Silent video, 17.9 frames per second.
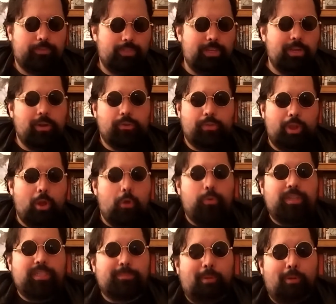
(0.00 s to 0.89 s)
you know, the
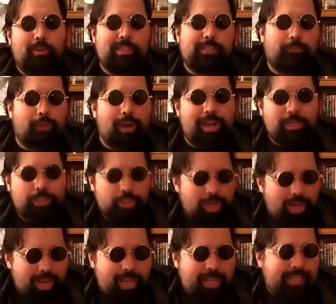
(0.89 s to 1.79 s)
Hocus Pocus
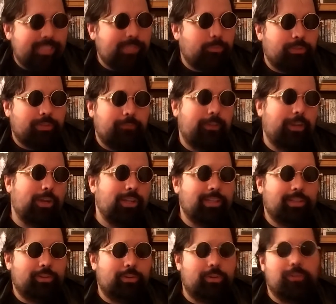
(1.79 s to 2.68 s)
franchise with very
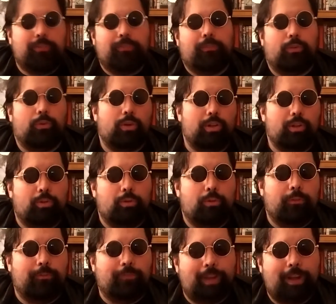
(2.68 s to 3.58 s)
little
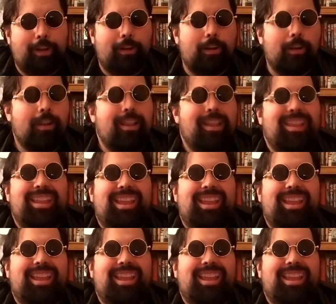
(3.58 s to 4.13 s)
critical fare